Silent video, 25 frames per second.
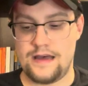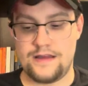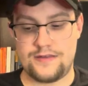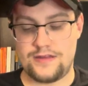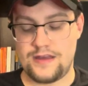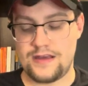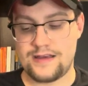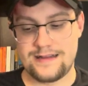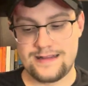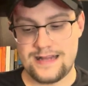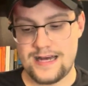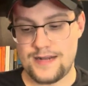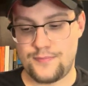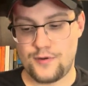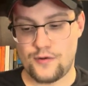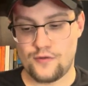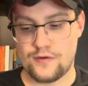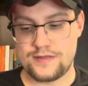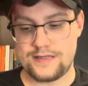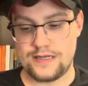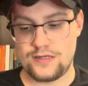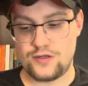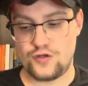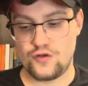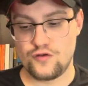think a lot of people would
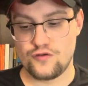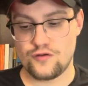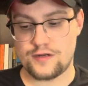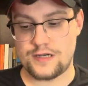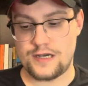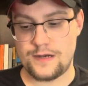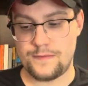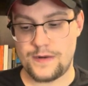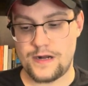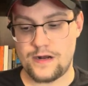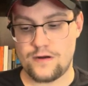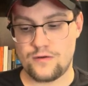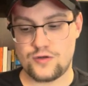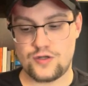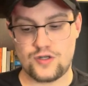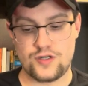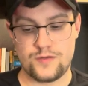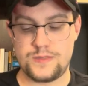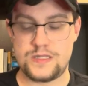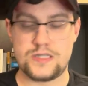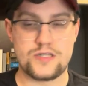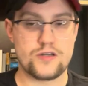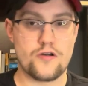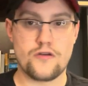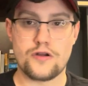say Junior Caminero should
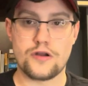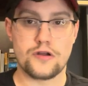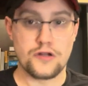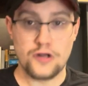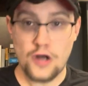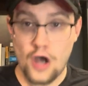be starting.